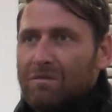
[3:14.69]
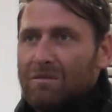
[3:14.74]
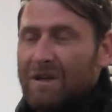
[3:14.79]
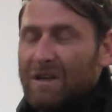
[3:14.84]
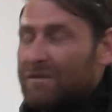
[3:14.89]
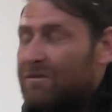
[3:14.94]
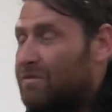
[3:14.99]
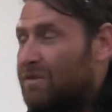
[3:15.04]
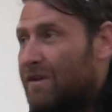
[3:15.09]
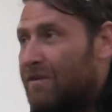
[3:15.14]

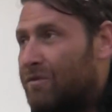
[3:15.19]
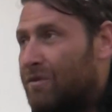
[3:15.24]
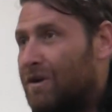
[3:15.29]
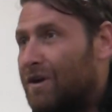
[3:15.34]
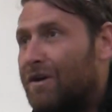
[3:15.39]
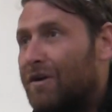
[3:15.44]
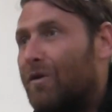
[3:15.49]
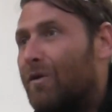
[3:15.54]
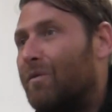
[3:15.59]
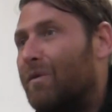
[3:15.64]
if we
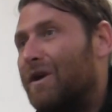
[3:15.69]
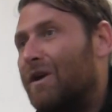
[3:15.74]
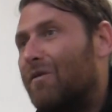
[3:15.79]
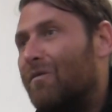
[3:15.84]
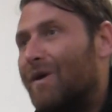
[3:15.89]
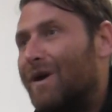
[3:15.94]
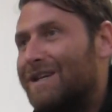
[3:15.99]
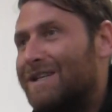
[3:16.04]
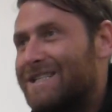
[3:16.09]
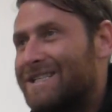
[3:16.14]
can go and win
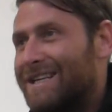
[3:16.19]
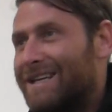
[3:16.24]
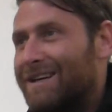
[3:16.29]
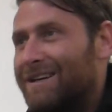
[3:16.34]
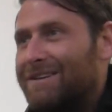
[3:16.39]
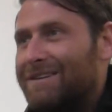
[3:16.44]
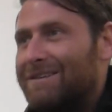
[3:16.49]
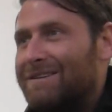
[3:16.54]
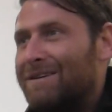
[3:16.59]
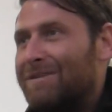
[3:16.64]
on
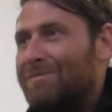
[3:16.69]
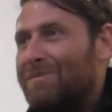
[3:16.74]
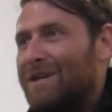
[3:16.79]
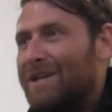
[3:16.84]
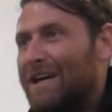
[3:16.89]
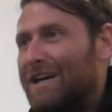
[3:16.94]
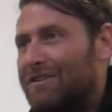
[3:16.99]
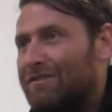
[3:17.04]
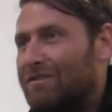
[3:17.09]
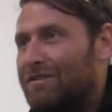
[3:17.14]
Wednesday, it'd be
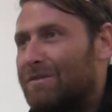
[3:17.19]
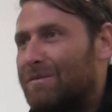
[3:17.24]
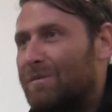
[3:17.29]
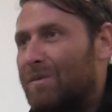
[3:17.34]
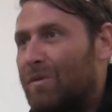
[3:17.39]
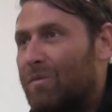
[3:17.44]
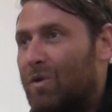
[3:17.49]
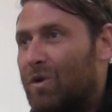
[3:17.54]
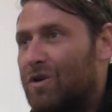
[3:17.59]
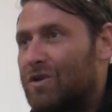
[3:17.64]
nice for them
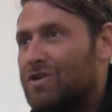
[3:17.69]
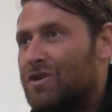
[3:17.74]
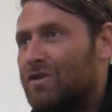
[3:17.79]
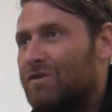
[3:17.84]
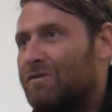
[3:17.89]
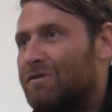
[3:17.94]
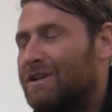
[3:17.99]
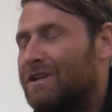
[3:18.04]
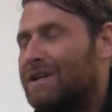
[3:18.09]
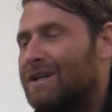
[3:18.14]
to put a
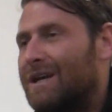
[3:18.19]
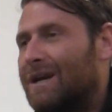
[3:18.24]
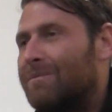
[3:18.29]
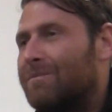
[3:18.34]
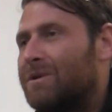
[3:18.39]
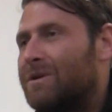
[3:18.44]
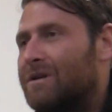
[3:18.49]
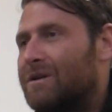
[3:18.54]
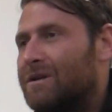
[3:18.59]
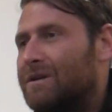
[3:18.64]
trophy in the
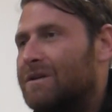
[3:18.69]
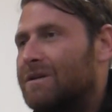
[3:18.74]
cabinet.